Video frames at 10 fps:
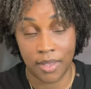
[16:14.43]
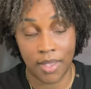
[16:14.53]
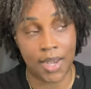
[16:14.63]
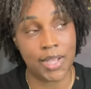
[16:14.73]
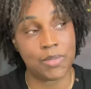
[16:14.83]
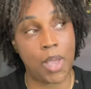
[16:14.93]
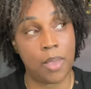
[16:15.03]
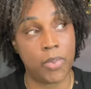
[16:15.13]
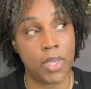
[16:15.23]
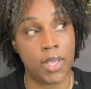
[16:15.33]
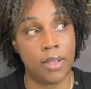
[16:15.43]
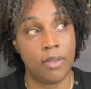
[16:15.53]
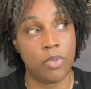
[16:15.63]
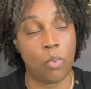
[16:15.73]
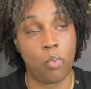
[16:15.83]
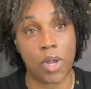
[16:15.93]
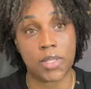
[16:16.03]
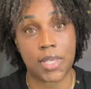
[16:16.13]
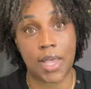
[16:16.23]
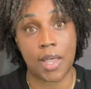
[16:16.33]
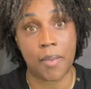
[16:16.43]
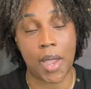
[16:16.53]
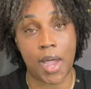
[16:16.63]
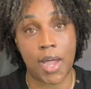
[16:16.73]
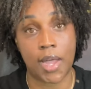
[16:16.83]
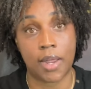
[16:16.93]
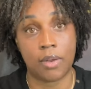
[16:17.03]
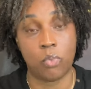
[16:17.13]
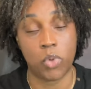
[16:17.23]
And this might be the one time I